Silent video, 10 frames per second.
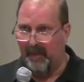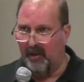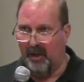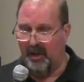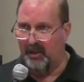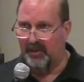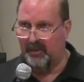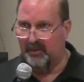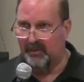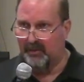
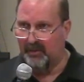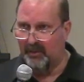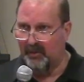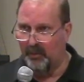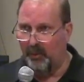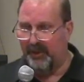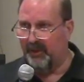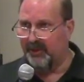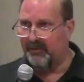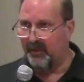are with
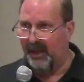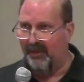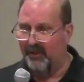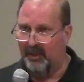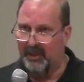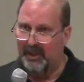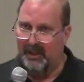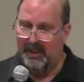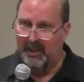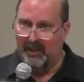us forever.
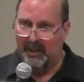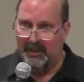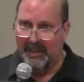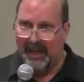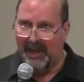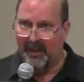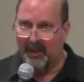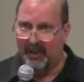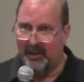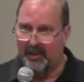A
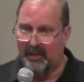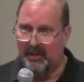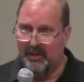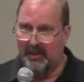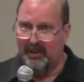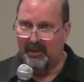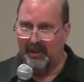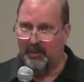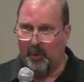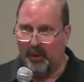tire
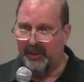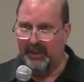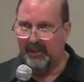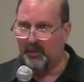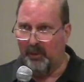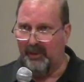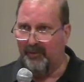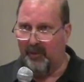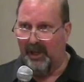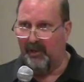is working
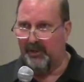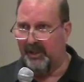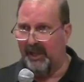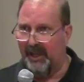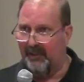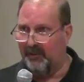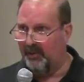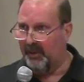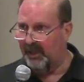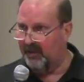24 hours a day. If you
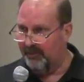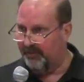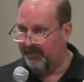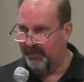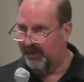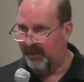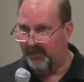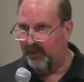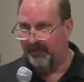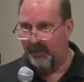think of
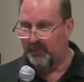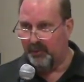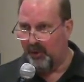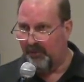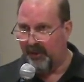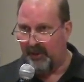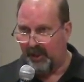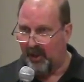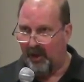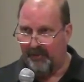either if you drove here in
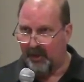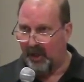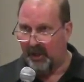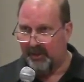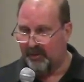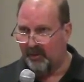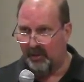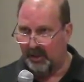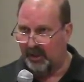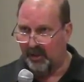a golf cart
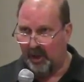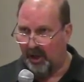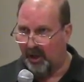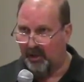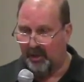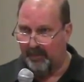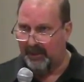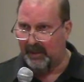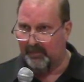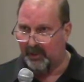or a car or a
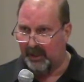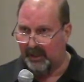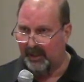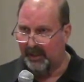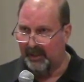pickup truck,